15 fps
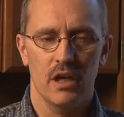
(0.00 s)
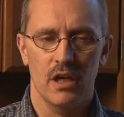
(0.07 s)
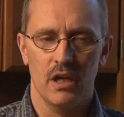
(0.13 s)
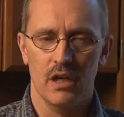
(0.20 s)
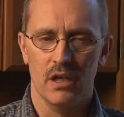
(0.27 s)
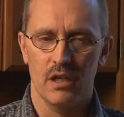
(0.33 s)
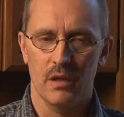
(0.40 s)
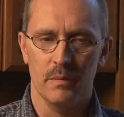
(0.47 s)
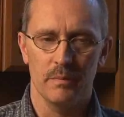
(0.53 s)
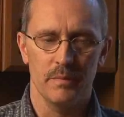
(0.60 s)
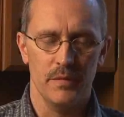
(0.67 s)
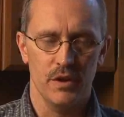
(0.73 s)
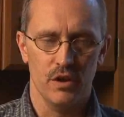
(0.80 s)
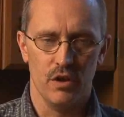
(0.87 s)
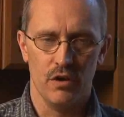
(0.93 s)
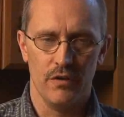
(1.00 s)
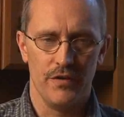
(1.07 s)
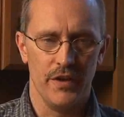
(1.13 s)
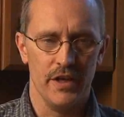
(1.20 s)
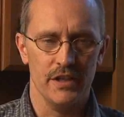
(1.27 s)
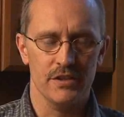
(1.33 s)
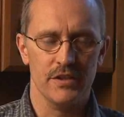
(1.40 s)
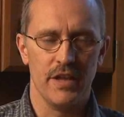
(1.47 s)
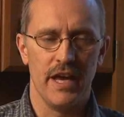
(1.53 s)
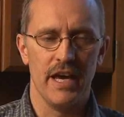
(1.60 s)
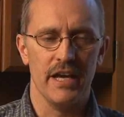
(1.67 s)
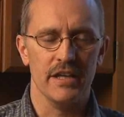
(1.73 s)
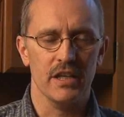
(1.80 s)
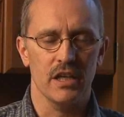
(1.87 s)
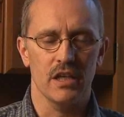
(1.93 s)
things
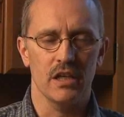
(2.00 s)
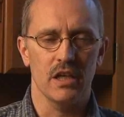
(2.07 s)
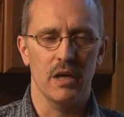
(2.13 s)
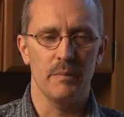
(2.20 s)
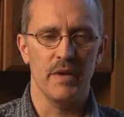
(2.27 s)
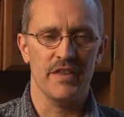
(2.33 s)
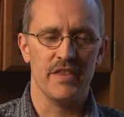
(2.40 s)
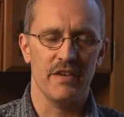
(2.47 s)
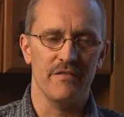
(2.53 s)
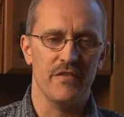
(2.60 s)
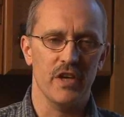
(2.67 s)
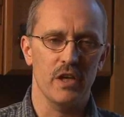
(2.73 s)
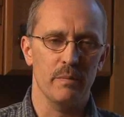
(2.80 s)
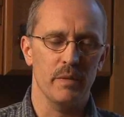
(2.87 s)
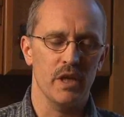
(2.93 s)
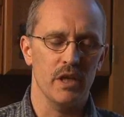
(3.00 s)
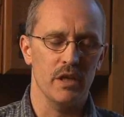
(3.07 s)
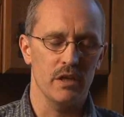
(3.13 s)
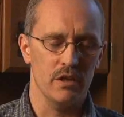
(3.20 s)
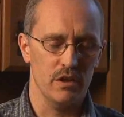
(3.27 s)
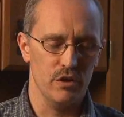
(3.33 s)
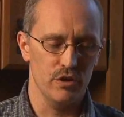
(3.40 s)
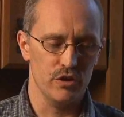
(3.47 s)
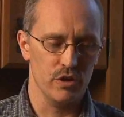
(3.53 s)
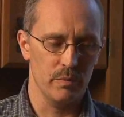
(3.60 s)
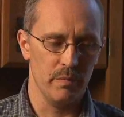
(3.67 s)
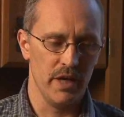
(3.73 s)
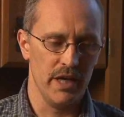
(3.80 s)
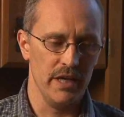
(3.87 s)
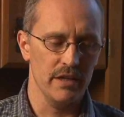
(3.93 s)
that a methamphetamine
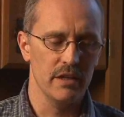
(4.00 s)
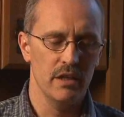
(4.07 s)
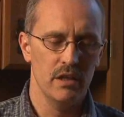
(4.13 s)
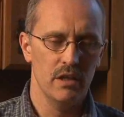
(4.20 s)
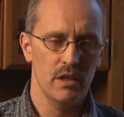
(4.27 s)
user might